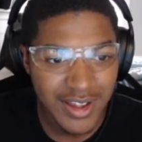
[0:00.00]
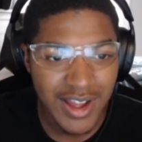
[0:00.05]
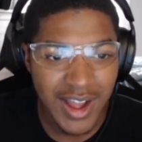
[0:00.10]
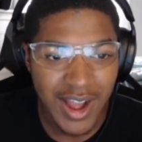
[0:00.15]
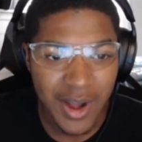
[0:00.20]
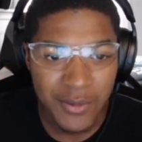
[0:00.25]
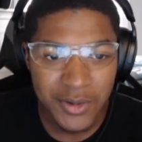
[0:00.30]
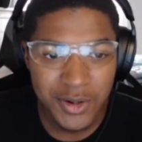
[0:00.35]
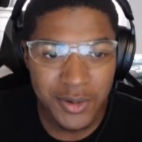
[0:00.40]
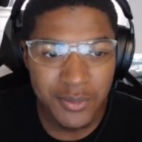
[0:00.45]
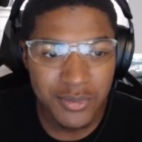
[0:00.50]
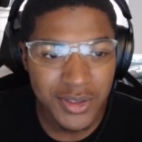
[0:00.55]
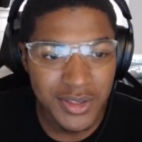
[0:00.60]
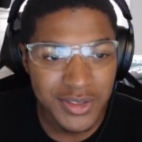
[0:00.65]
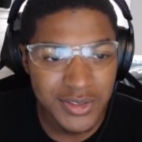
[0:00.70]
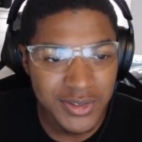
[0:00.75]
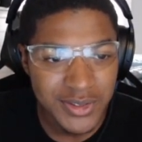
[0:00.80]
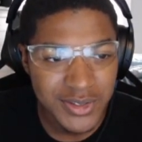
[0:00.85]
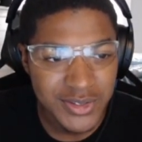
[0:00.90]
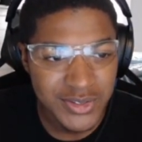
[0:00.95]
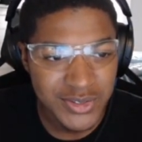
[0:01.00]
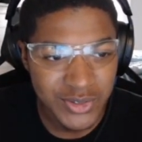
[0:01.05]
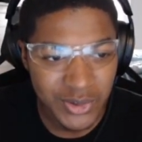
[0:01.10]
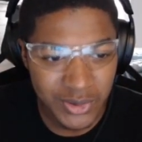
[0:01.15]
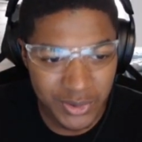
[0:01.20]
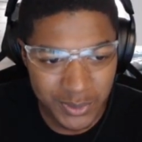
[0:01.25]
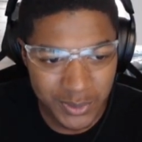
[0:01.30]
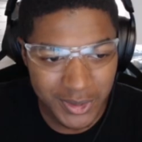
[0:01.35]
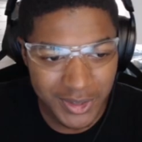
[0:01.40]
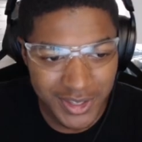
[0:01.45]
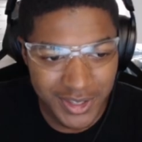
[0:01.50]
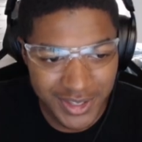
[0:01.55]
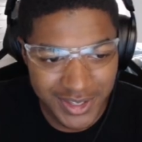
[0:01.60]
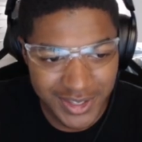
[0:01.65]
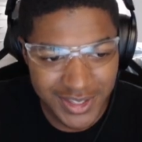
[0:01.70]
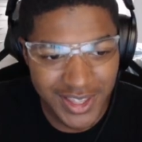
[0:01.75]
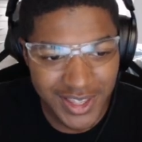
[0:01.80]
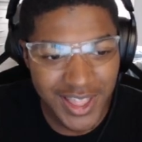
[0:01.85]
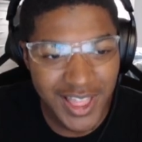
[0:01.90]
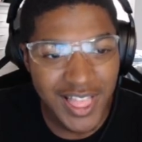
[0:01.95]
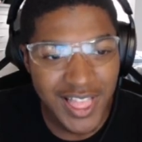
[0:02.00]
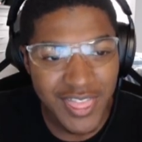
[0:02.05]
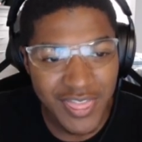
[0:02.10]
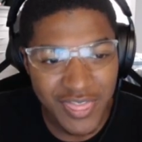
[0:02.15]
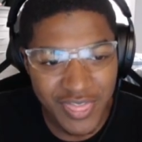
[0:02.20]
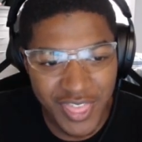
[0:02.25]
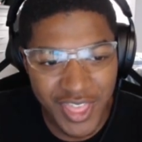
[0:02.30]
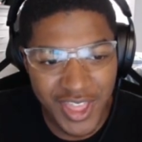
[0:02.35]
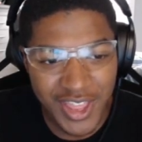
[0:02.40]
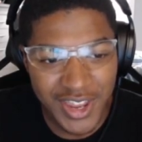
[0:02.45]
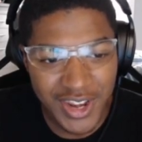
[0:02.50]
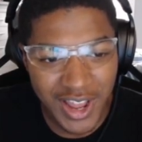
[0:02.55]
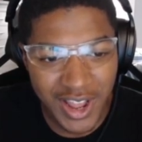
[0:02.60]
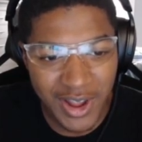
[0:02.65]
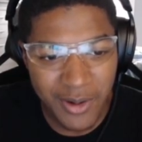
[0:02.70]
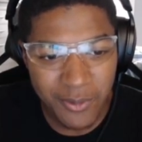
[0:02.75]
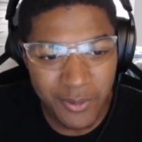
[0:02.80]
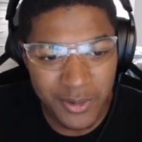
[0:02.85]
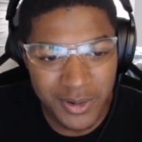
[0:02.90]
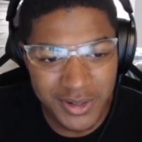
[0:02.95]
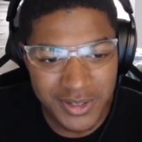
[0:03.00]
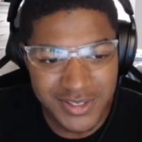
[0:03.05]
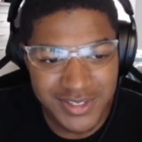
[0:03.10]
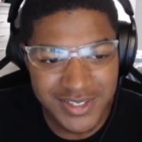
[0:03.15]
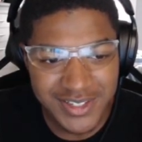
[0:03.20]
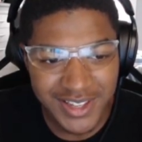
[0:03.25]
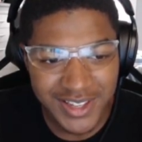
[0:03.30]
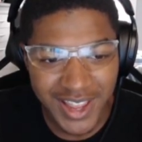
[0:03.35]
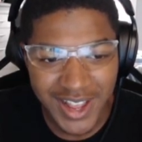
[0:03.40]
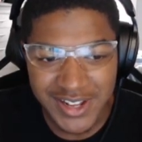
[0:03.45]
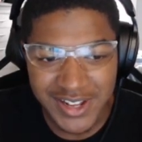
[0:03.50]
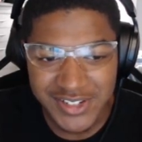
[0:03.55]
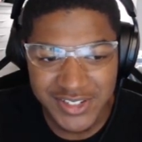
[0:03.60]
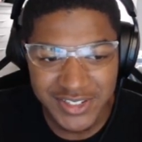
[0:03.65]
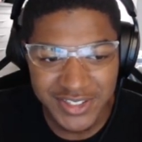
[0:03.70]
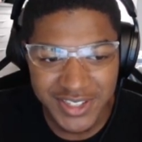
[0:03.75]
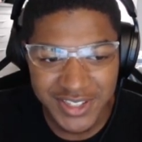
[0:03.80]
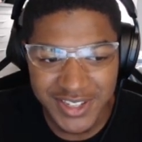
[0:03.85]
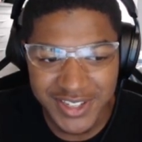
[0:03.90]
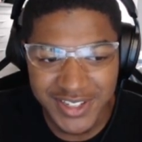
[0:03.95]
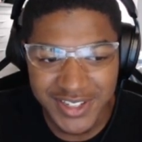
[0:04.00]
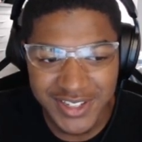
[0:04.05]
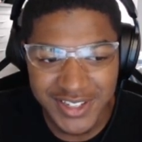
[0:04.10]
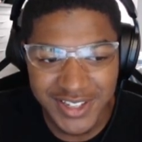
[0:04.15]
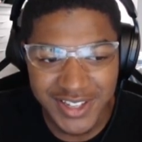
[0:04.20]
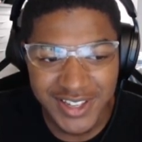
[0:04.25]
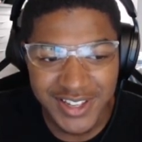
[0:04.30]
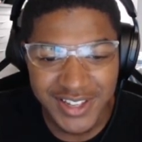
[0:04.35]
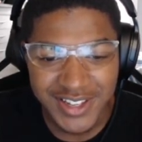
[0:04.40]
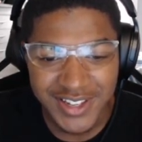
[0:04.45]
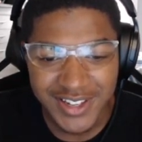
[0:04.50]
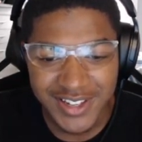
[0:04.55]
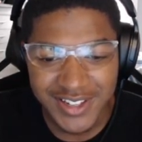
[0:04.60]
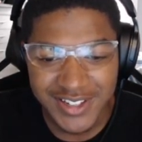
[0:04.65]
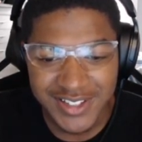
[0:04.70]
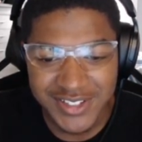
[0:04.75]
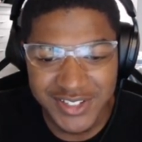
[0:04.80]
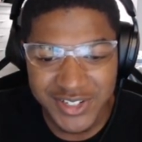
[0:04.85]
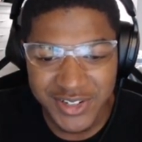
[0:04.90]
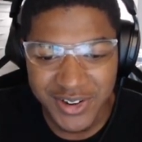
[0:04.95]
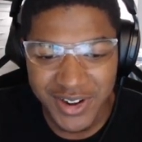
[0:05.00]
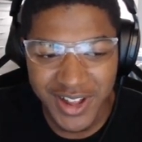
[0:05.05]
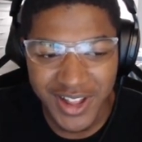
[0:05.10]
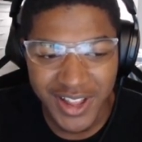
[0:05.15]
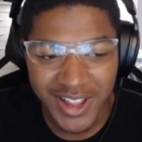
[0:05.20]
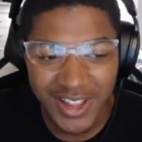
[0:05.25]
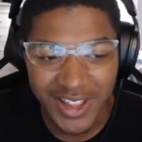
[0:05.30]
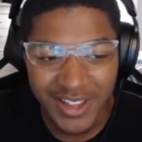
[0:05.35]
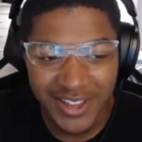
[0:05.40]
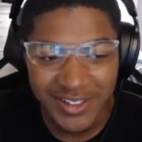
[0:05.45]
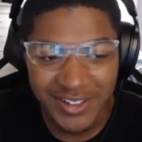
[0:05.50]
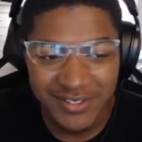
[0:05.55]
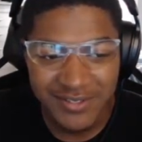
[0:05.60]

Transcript: I want to play through this normally. Then I want to actually try,